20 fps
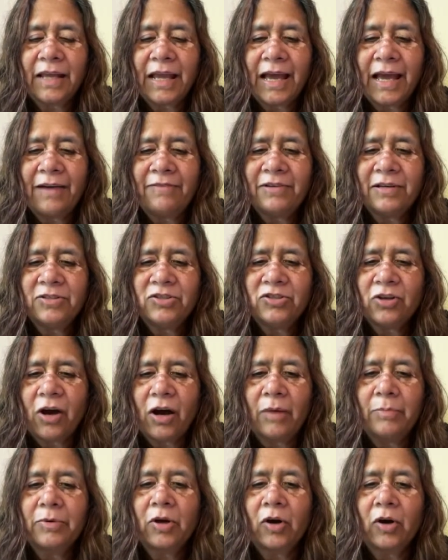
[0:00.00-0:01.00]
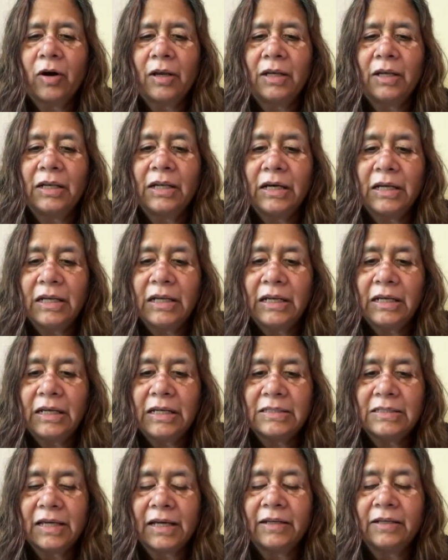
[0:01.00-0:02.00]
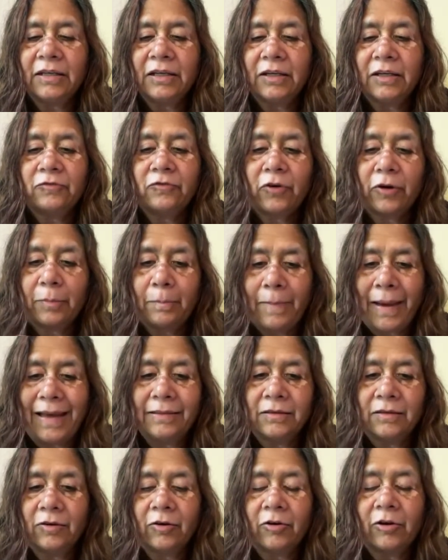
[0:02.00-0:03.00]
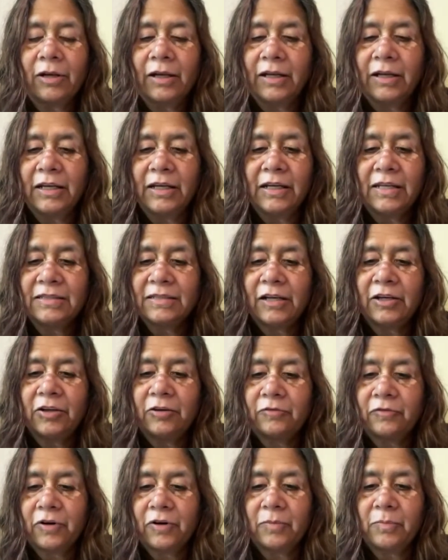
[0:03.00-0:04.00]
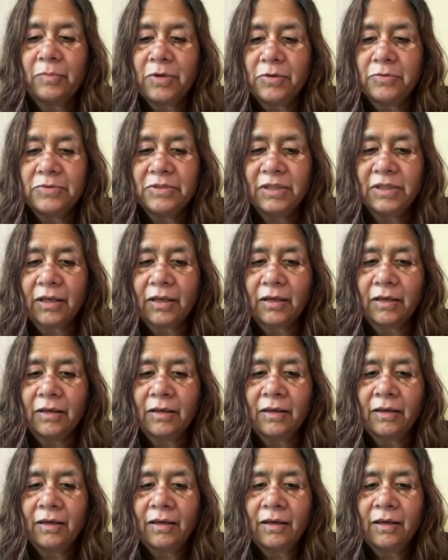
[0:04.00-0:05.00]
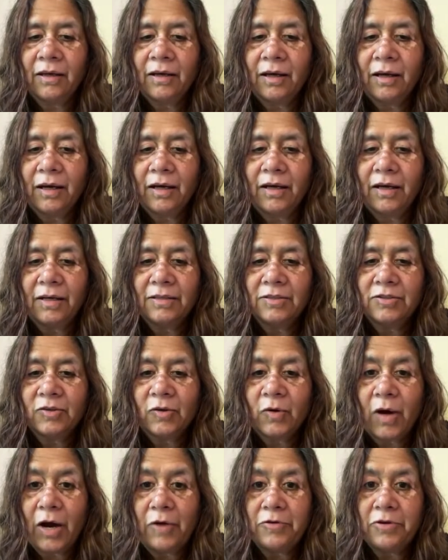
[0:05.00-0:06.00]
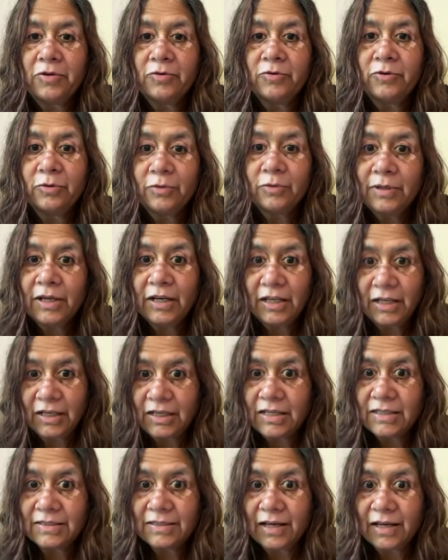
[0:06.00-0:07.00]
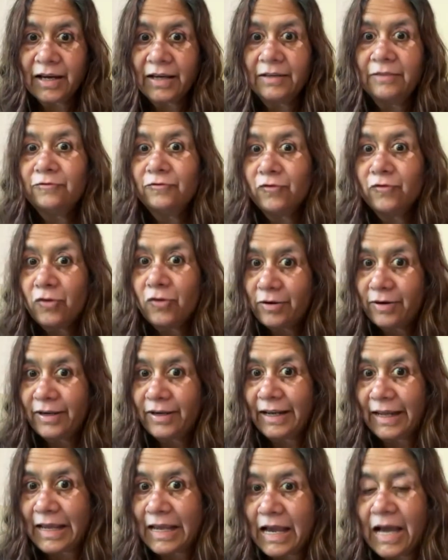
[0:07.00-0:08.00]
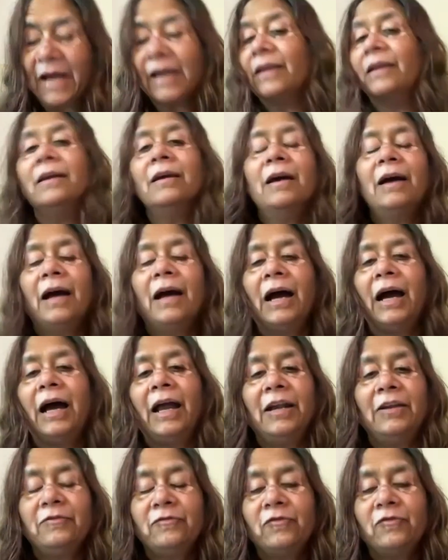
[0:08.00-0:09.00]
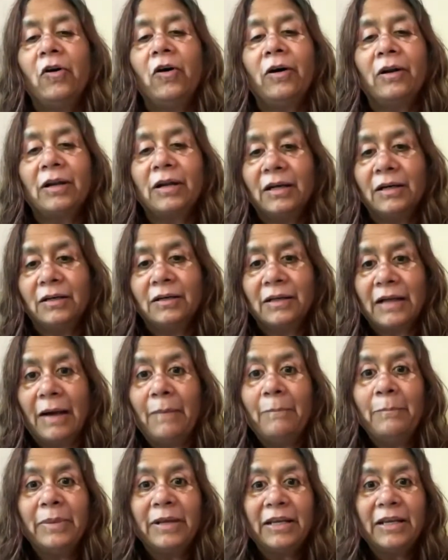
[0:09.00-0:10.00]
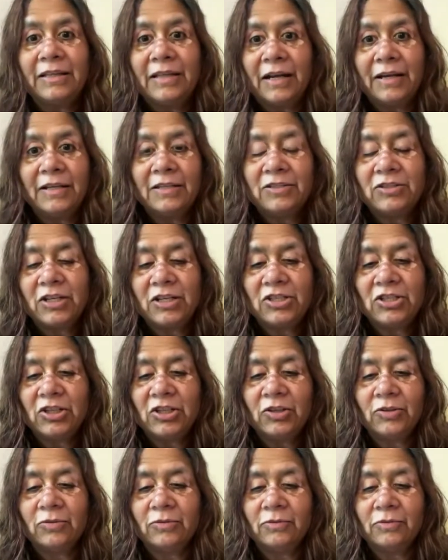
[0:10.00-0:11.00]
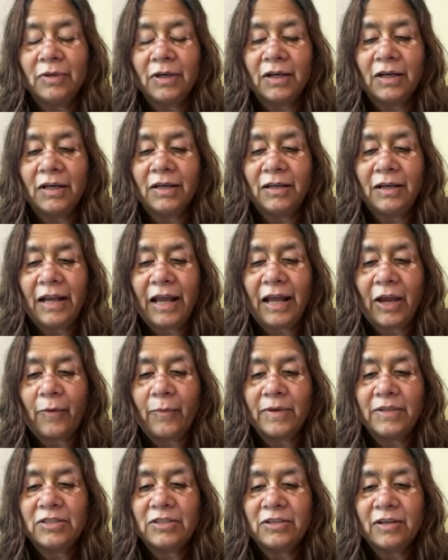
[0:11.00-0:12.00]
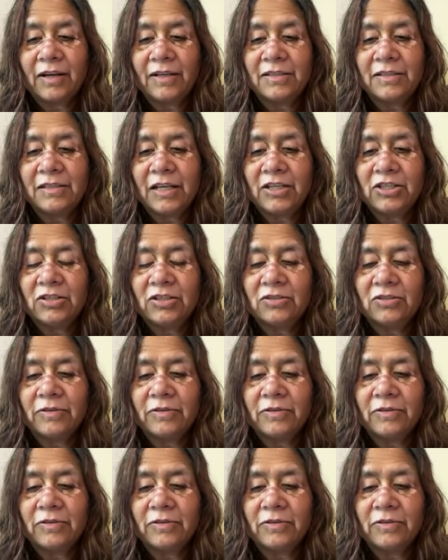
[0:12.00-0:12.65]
They have a job called learning designer for math or learning designer for music. So how do you do learning design for an AI and for a company that is teaching you language translation?